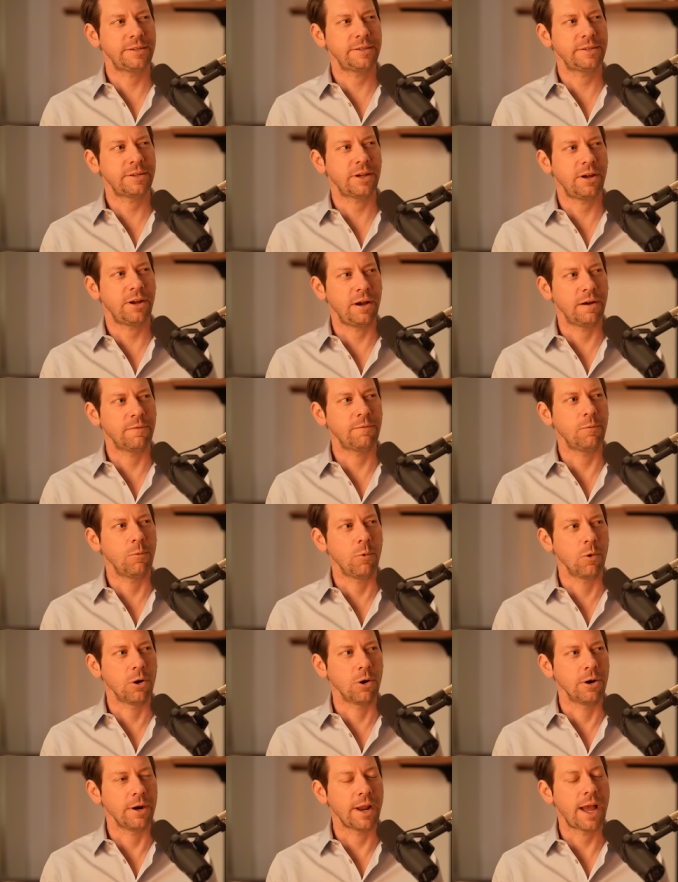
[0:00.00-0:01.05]
tough
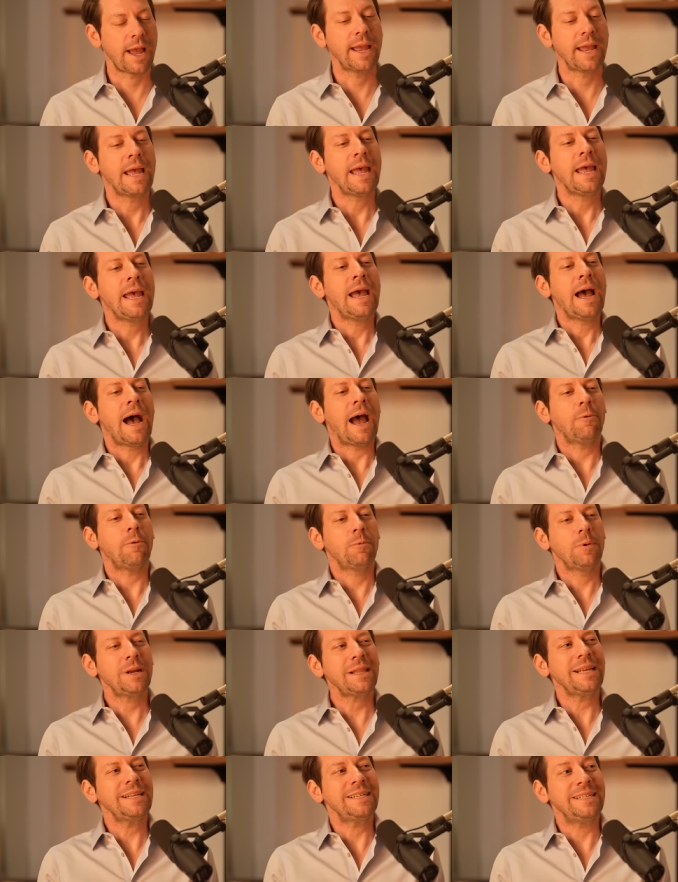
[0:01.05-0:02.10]
word. I, I
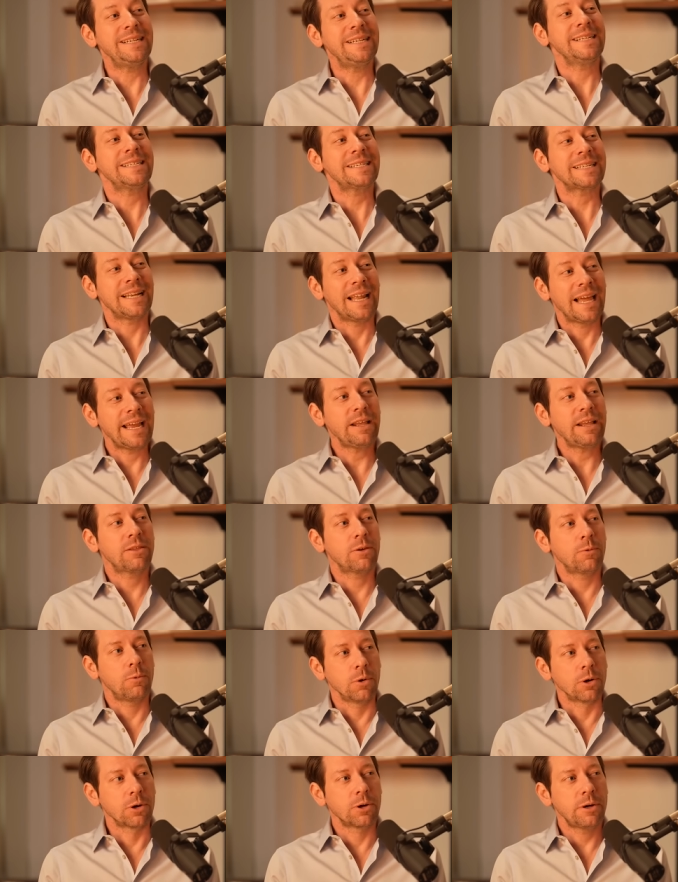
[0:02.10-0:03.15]
really dislike the
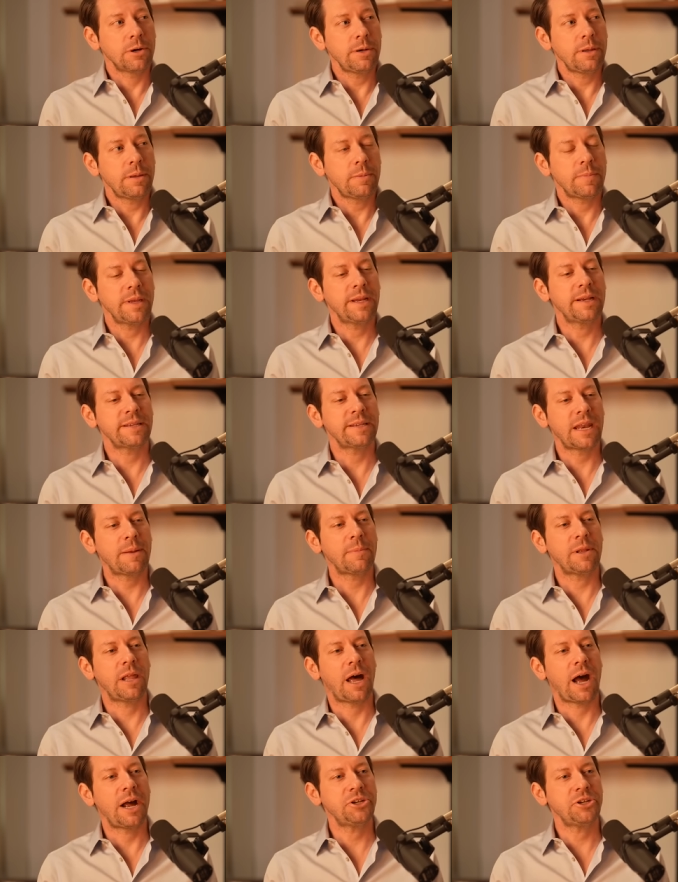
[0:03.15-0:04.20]
word because
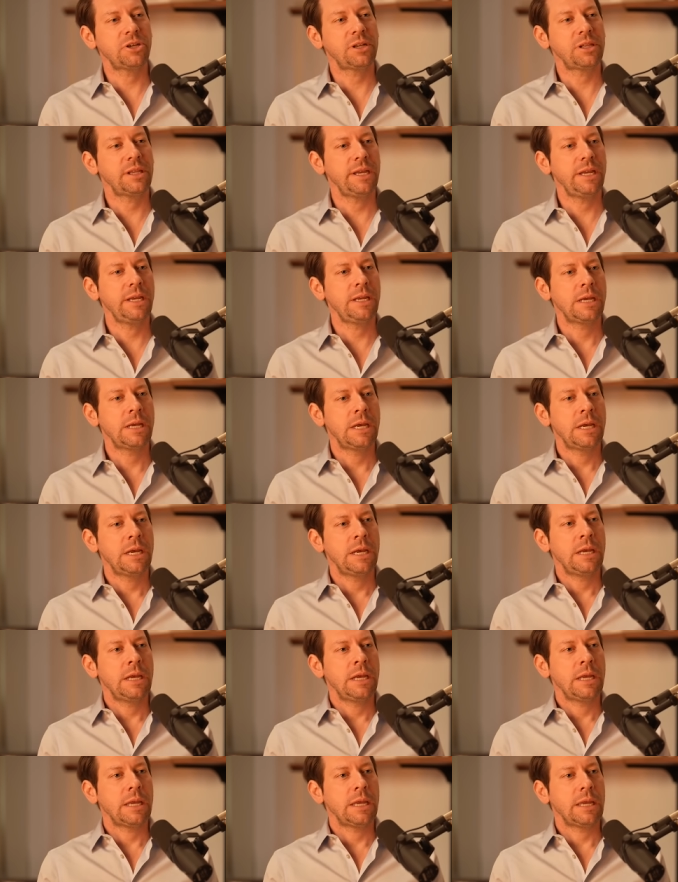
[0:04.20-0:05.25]
etymologically,
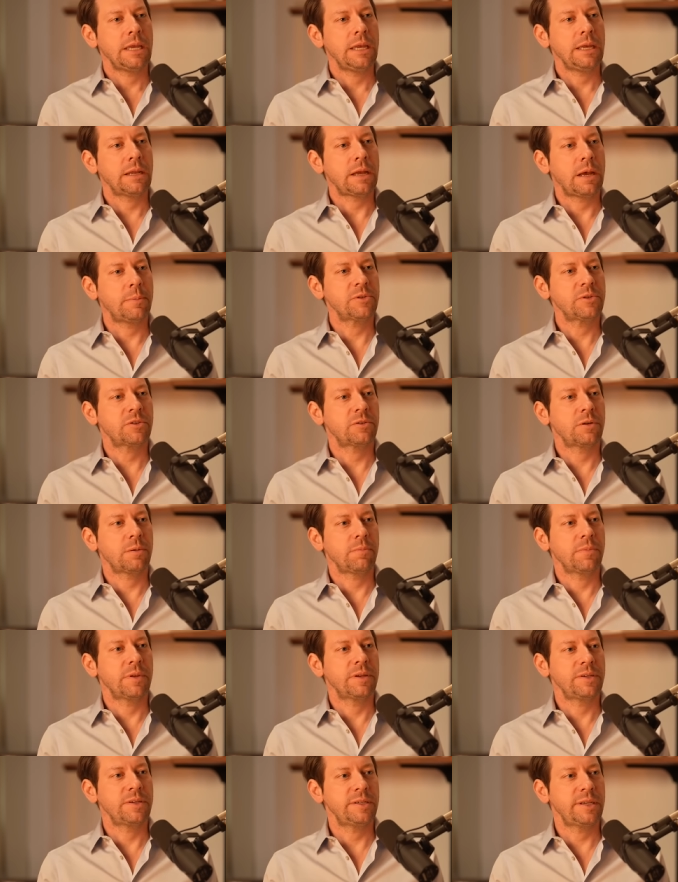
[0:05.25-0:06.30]
it comes from
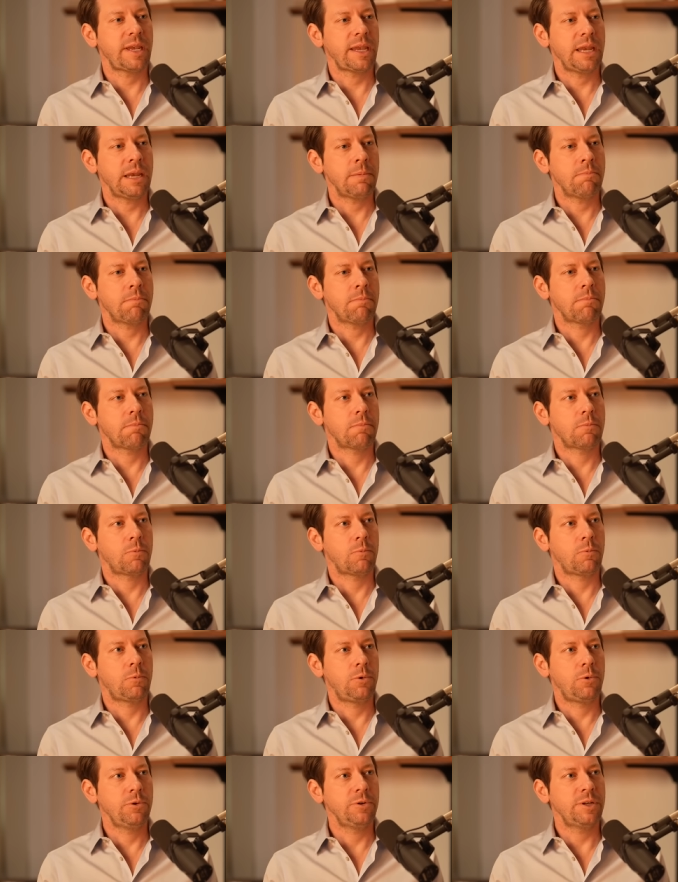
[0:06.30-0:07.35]
the same
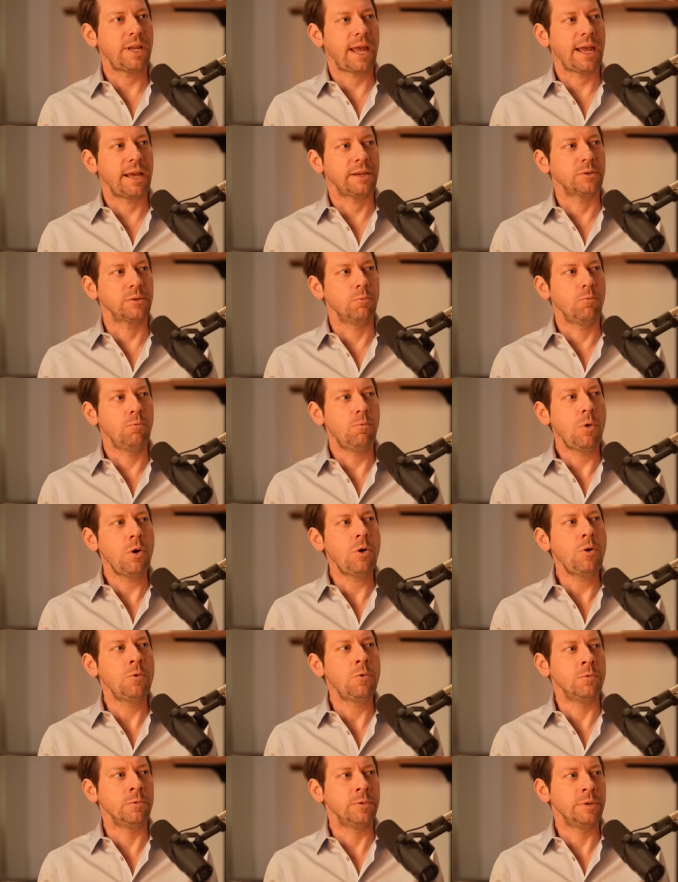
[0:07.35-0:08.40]
root as
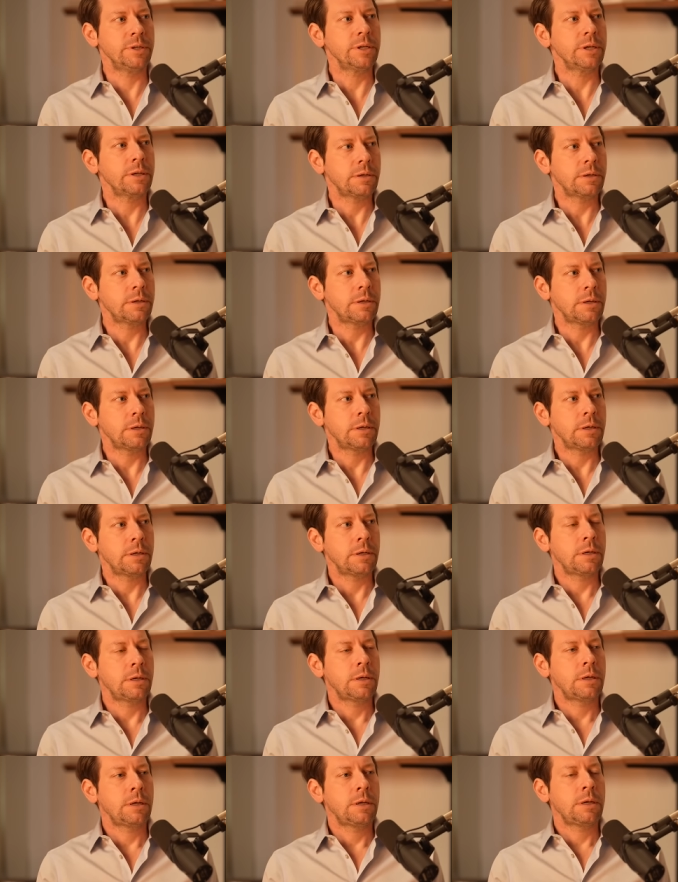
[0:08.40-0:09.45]
wound.
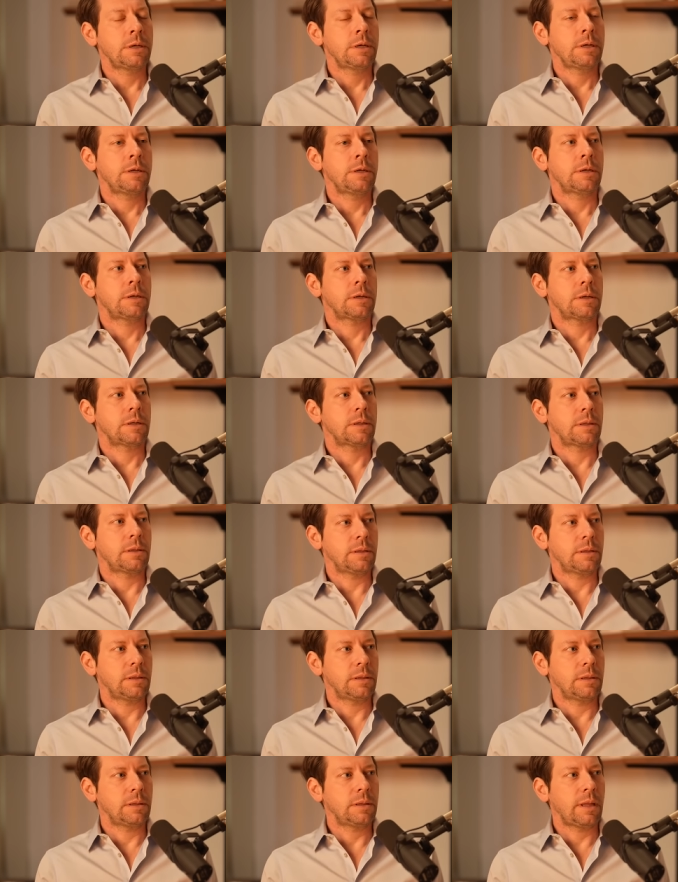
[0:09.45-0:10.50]
Yeah, oh,
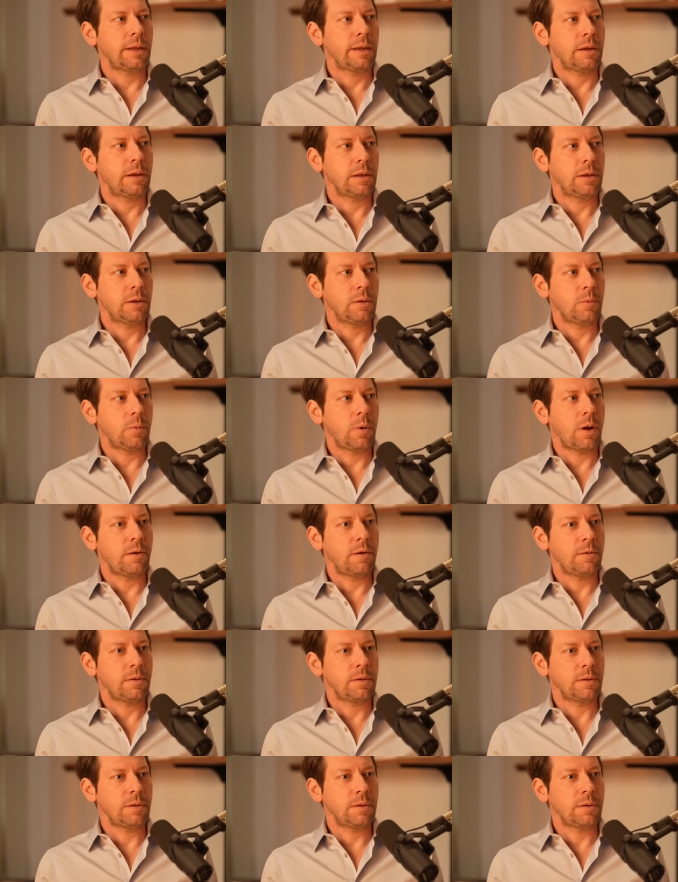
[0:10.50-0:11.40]
like, like uh,